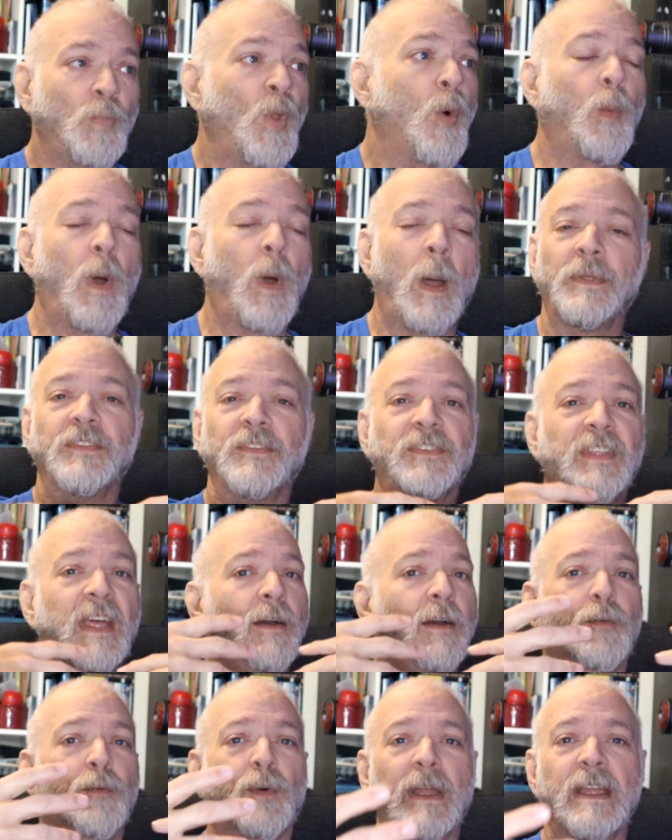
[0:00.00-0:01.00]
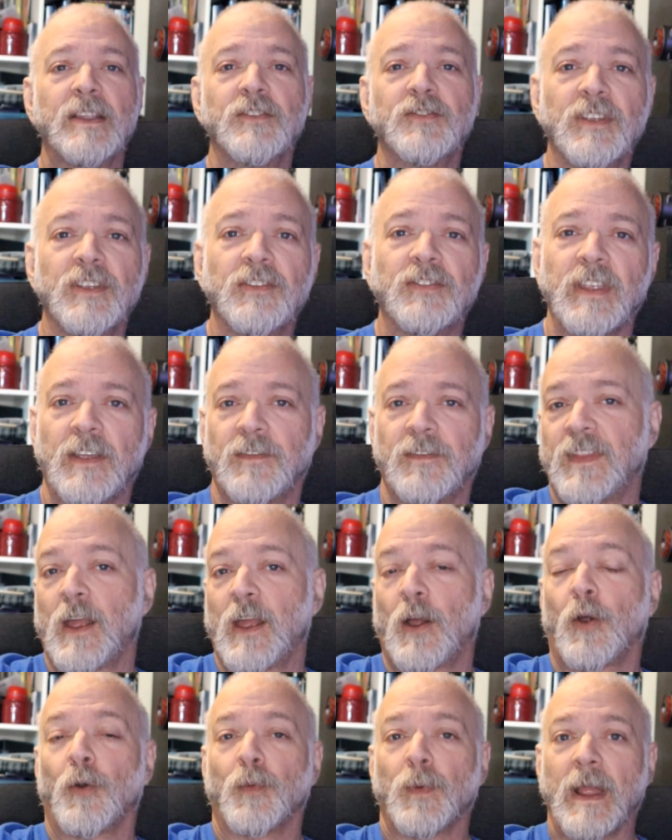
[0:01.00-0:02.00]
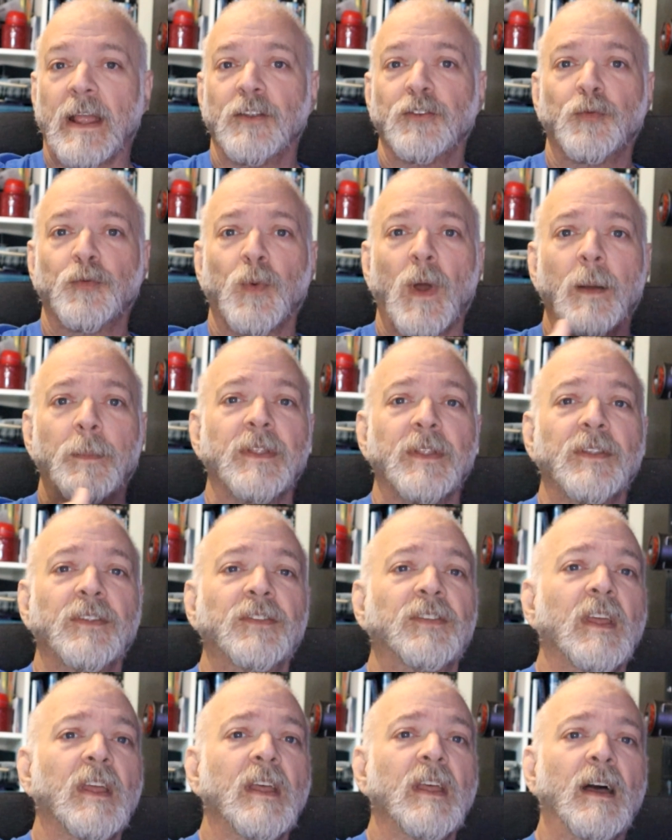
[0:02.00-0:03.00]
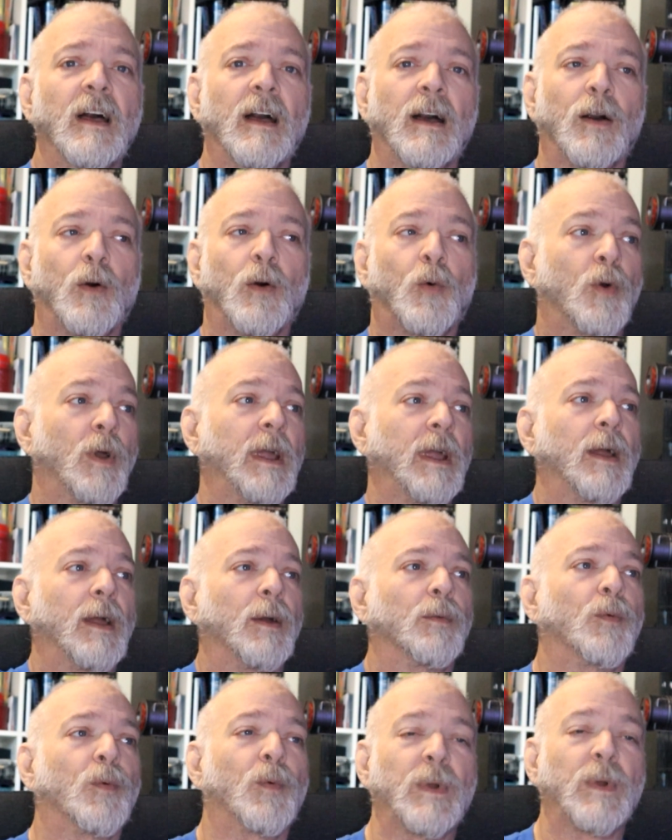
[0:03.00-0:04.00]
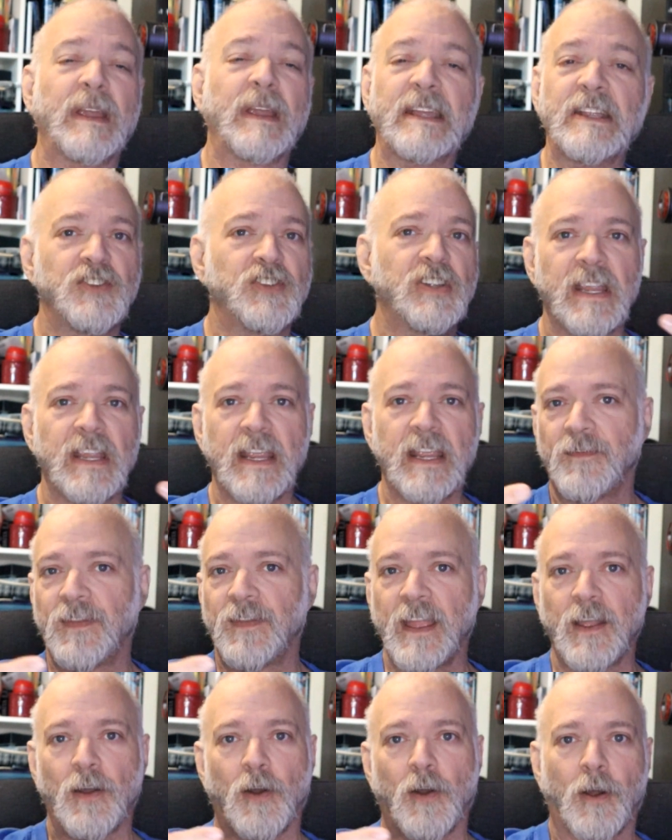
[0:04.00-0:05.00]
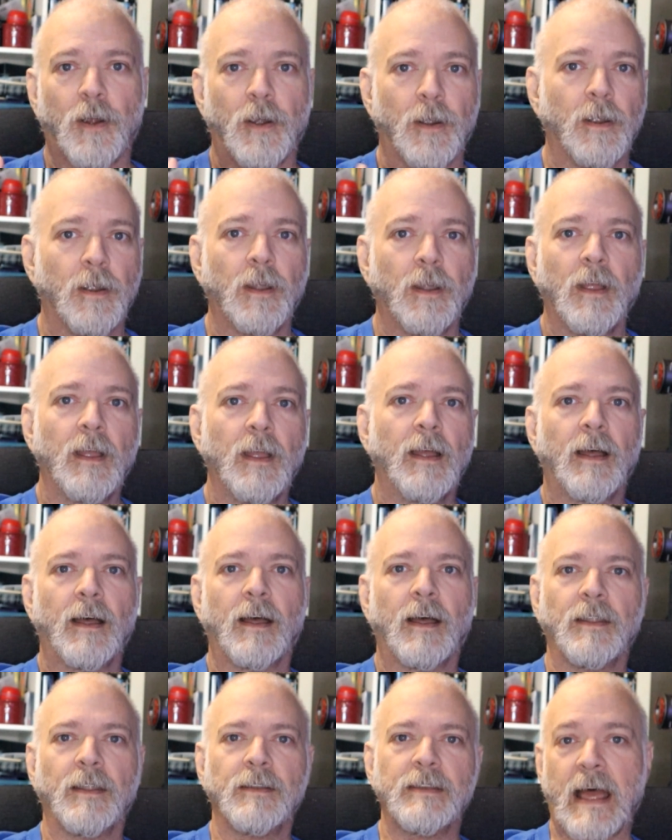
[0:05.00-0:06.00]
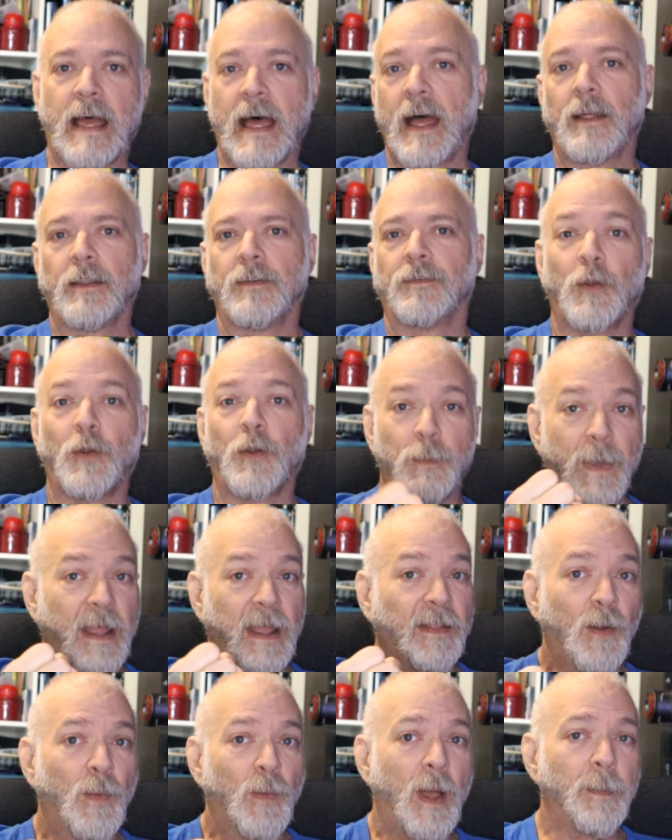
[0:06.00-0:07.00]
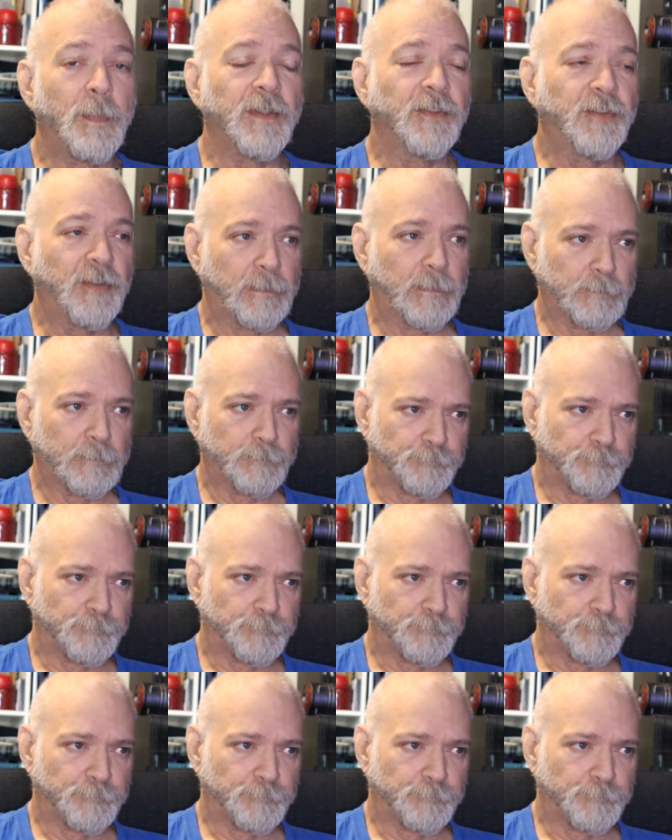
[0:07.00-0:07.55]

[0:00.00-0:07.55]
Weapons have ranges if they are ranged weapons, or a reach if they are not, if they're melee weapons.